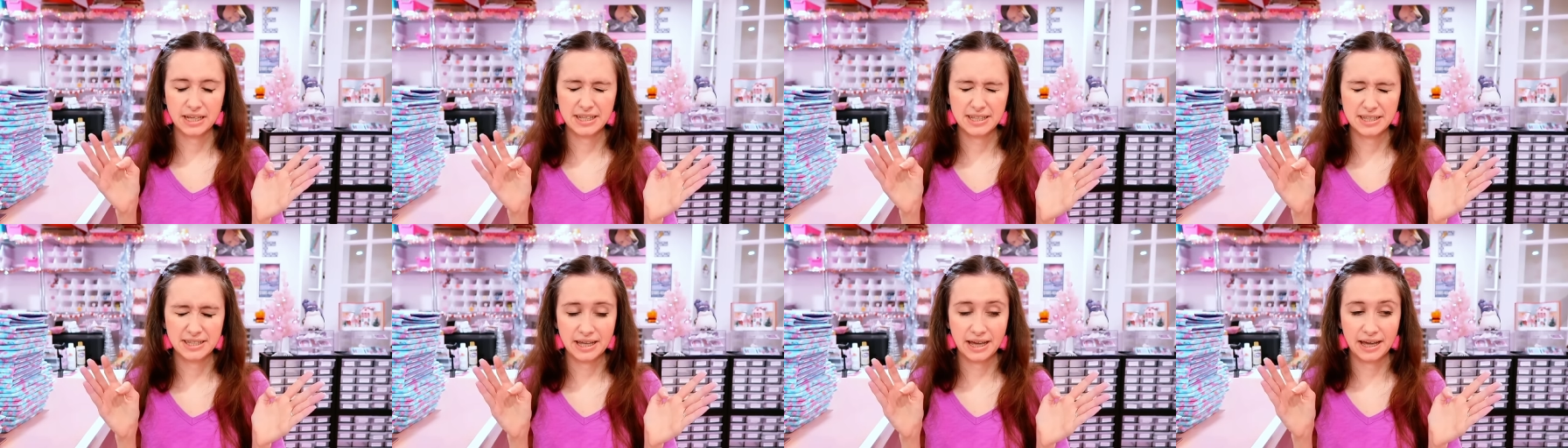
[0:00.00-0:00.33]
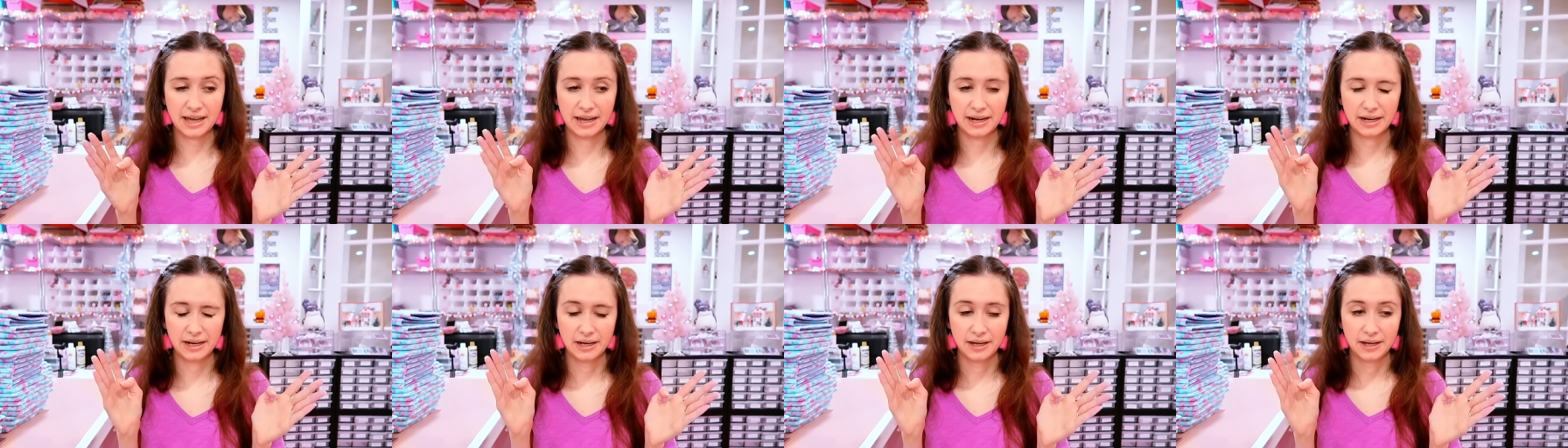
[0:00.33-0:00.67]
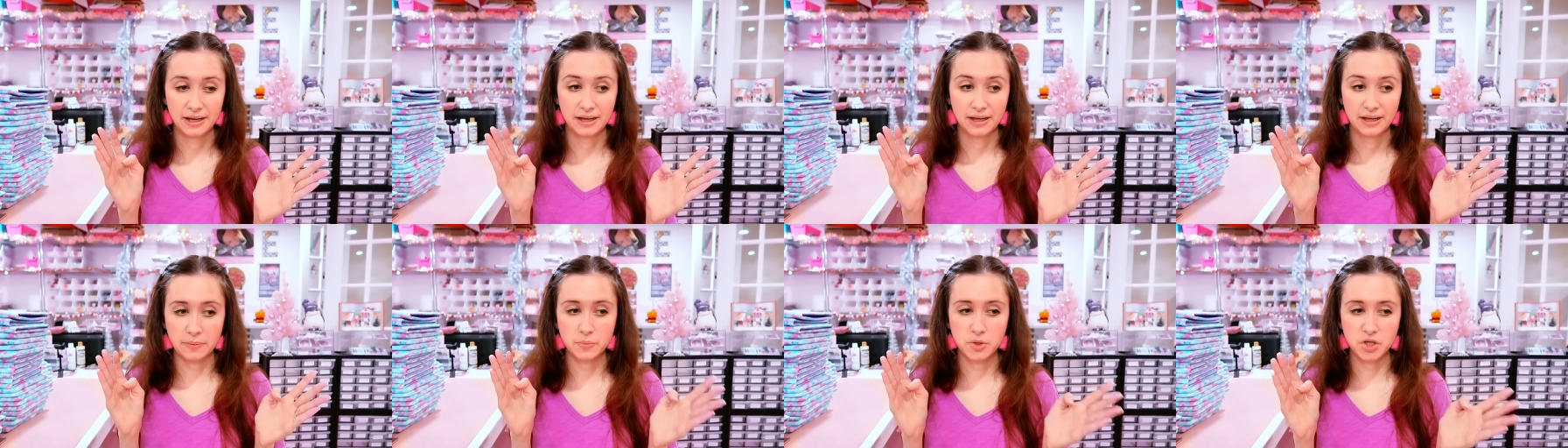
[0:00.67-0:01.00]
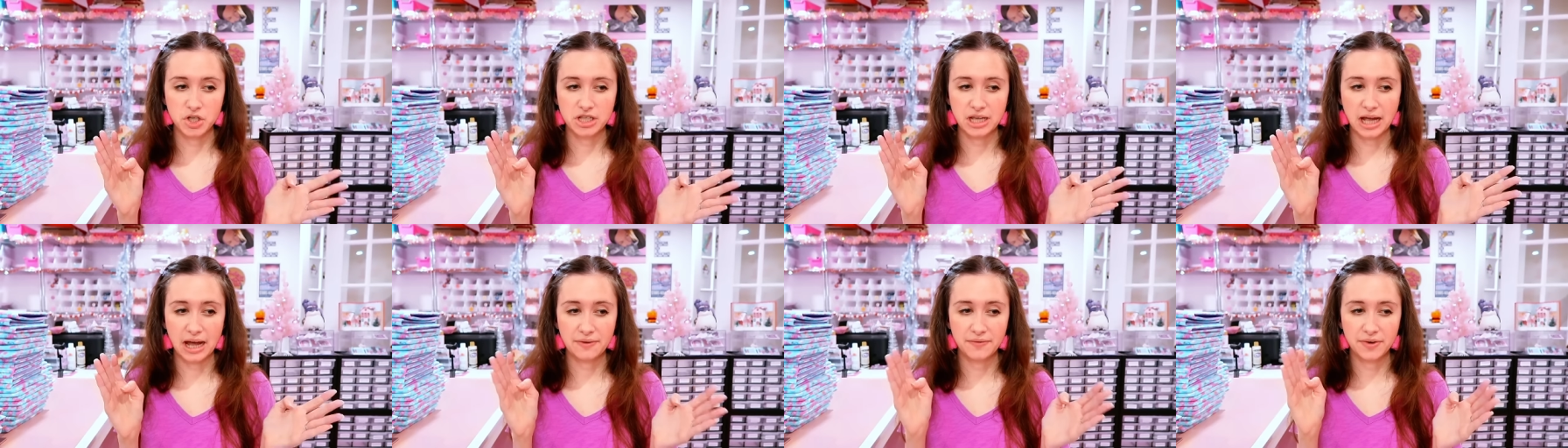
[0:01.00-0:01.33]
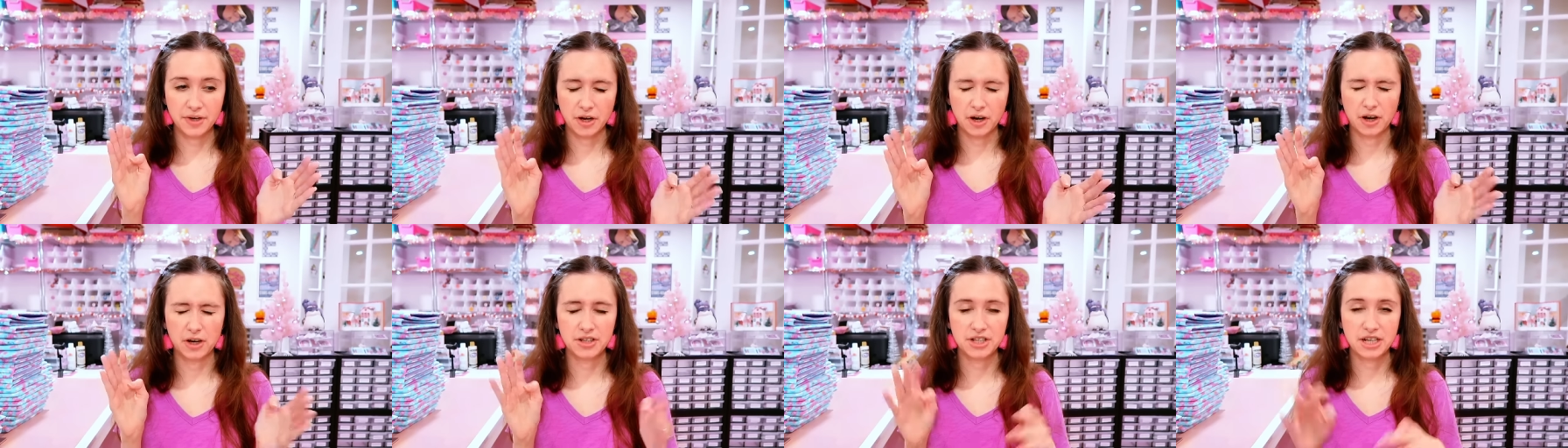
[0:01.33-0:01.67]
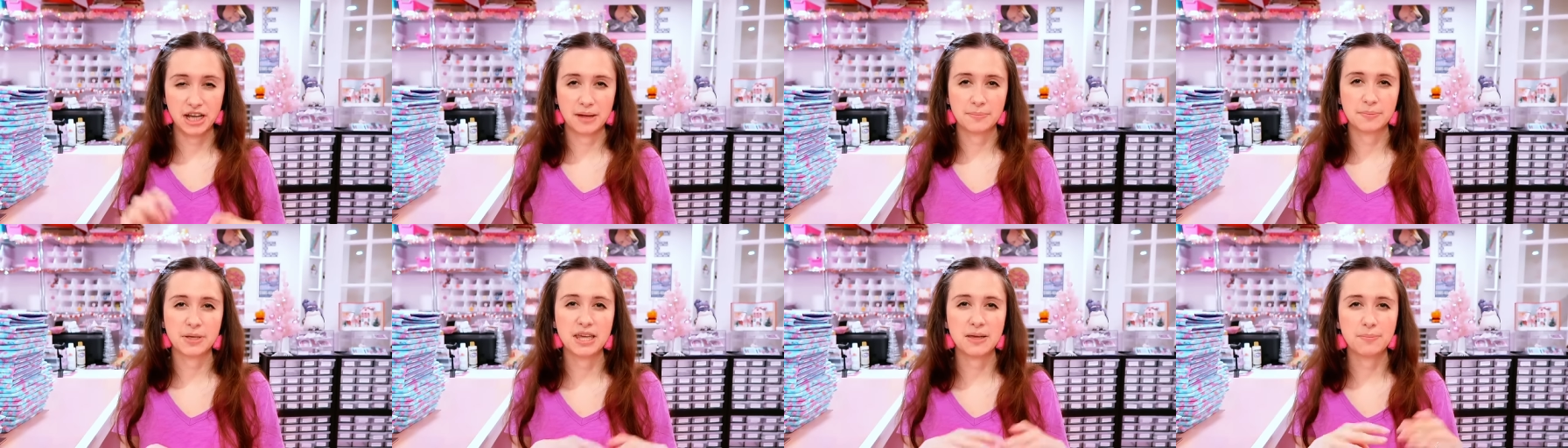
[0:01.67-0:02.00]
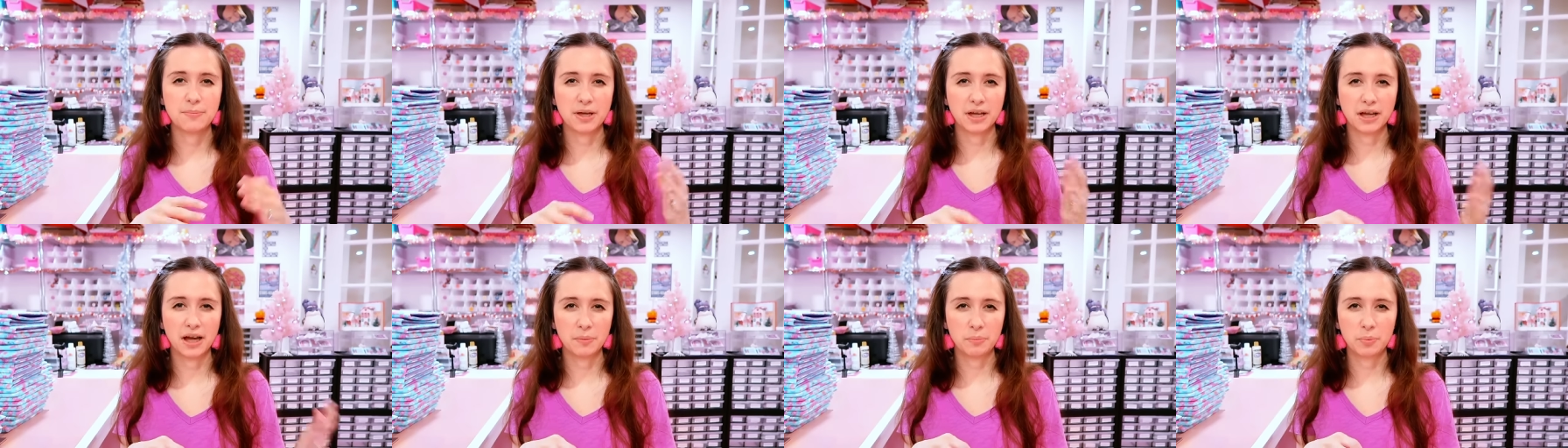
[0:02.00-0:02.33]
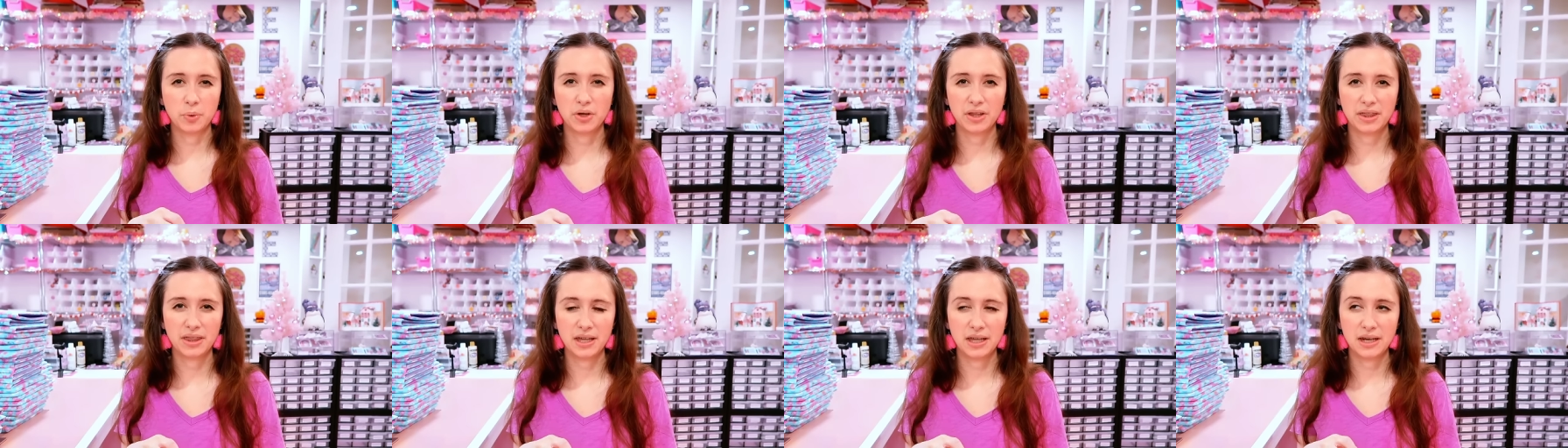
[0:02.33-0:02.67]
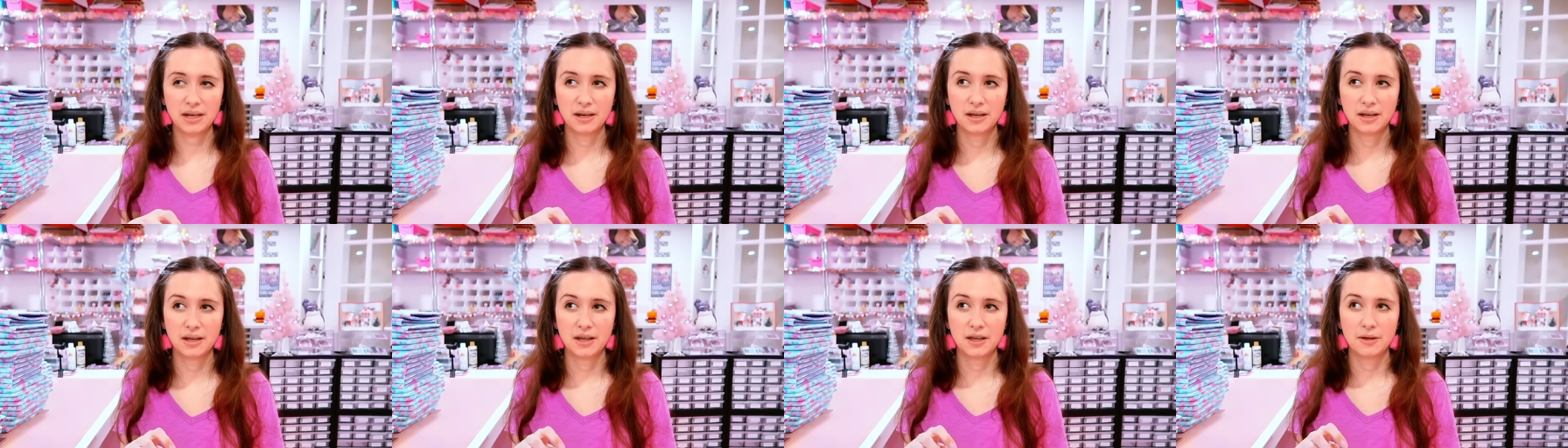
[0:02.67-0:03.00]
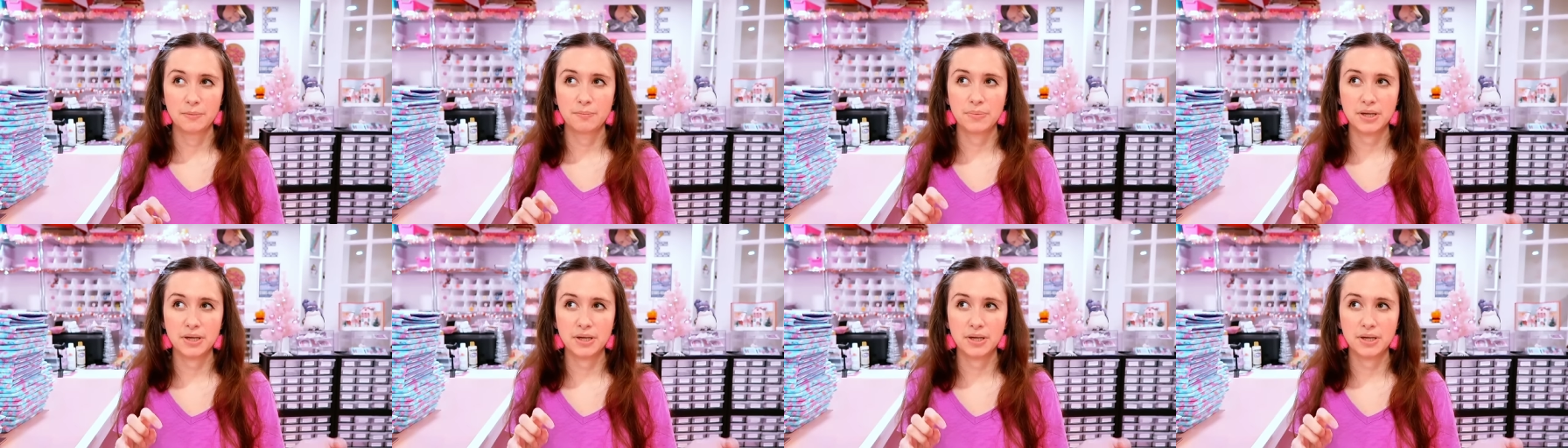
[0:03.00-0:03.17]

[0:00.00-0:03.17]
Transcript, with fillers: is that I'm just having a hard time keeping up with it